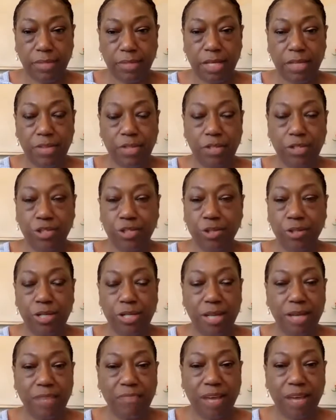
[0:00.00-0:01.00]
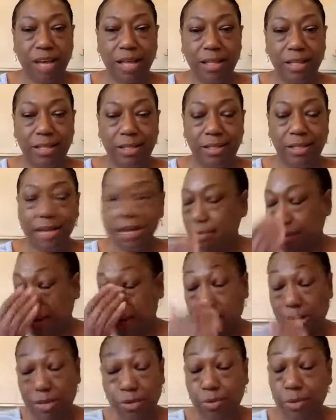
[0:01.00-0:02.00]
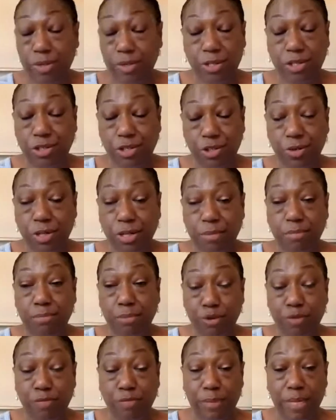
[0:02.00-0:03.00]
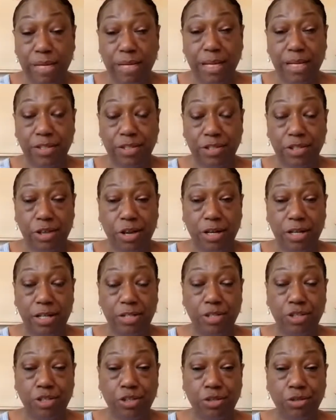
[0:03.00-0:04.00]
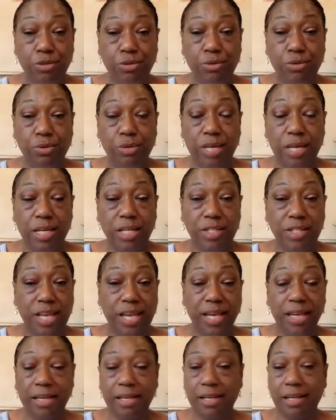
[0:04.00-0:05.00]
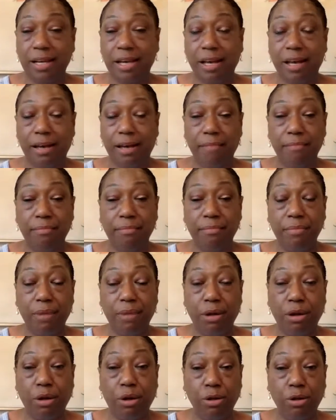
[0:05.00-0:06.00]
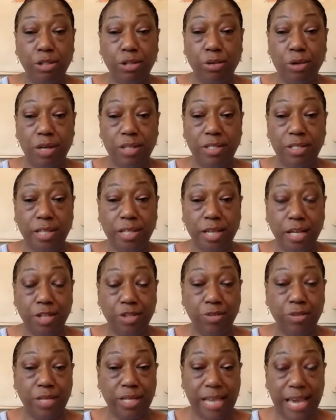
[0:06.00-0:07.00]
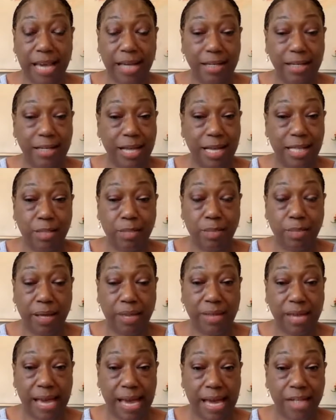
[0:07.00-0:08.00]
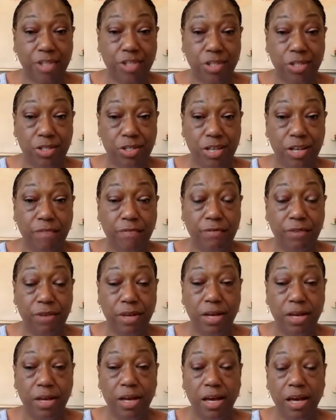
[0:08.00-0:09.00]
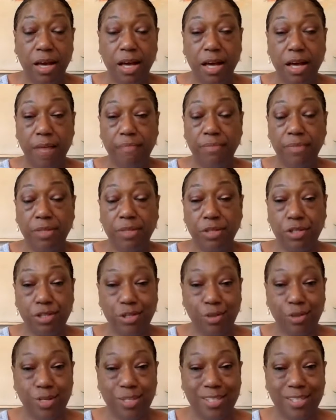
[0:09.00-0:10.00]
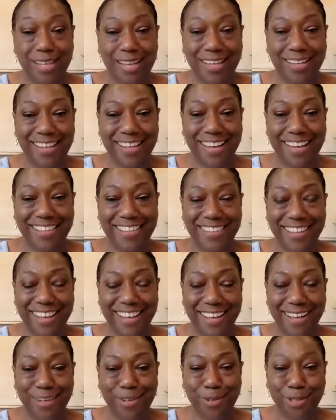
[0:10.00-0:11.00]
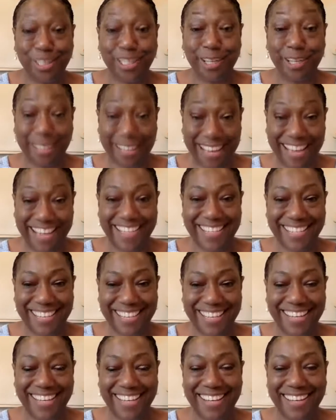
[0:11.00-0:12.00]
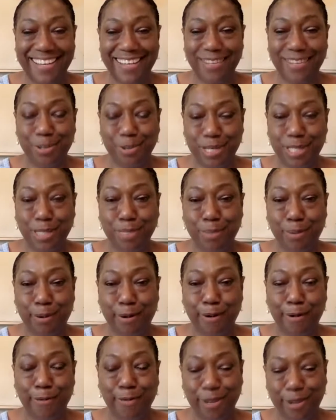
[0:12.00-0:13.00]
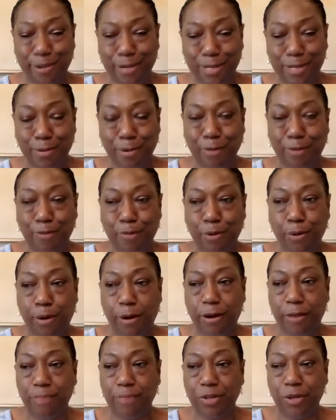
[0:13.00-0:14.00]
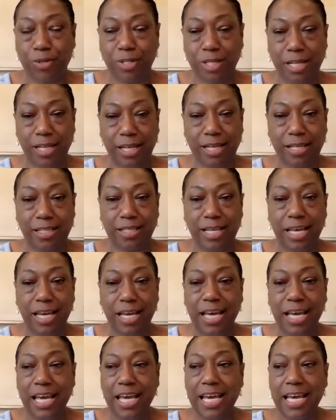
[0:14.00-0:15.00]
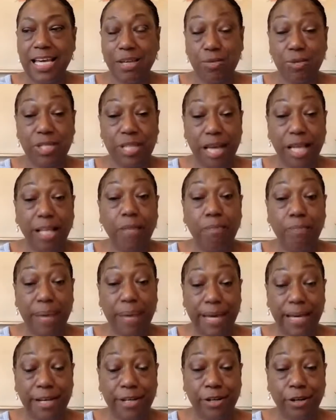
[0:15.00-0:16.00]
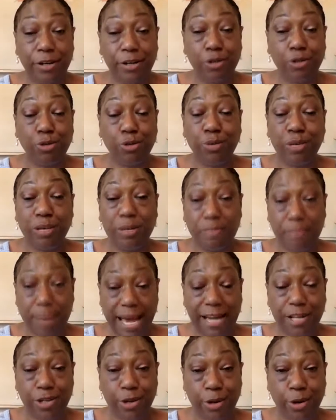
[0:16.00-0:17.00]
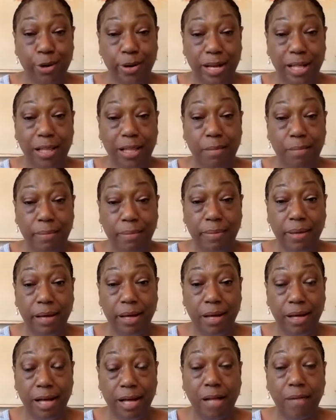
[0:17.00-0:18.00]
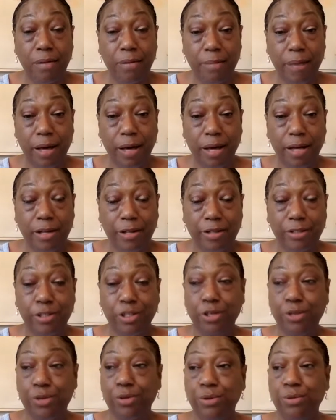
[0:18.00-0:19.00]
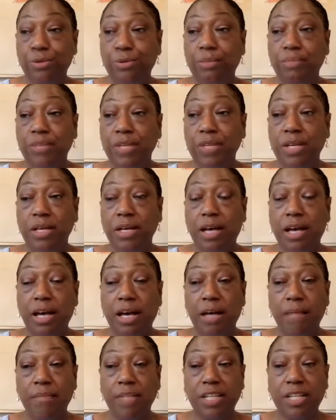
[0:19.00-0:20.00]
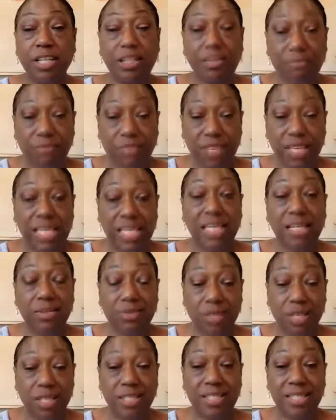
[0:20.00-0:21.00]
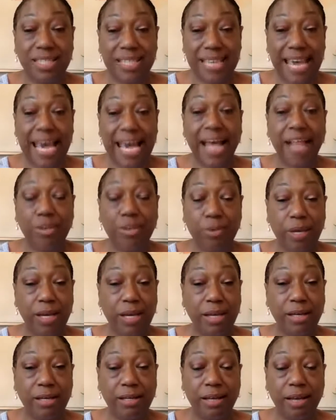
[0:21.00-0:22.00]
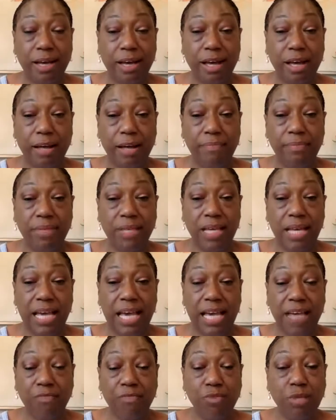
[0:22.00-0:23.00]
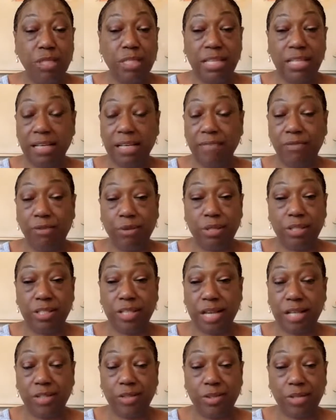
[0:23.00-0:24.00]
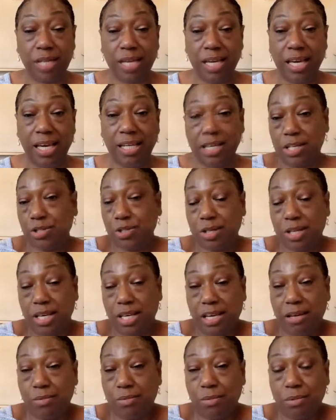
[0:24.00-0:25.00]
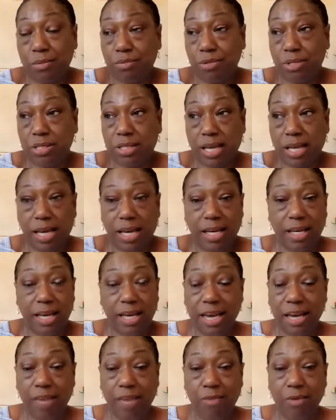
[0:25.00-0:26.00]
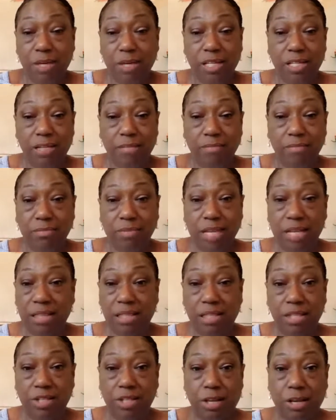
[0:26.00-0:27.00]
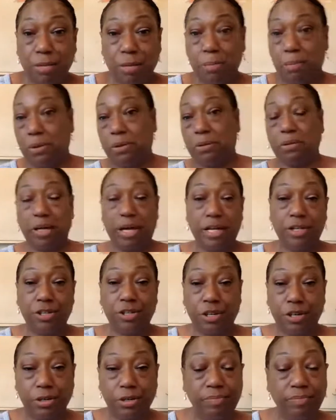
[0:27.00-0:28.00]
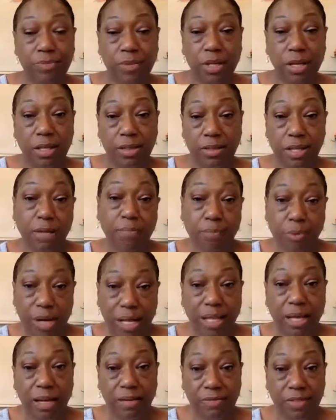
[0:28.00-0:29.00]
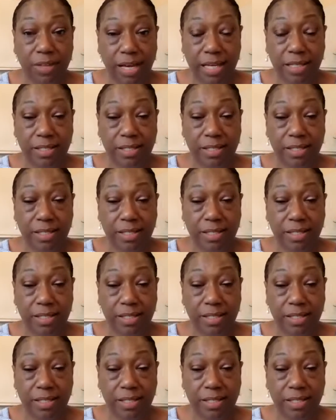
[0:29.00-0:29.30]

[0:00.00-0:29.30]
the student when the student movement had started to take hold across the country, catalyzed by the actions of the students at North Carolina A&T in Greensboro, the Greensboro Four, those sit-ins. It was Ella Baker who went back to her alma mater to convene this gathering and really influenced Dr. King. Dr. King was saying, hey, we need to get these young people under the umbrella of the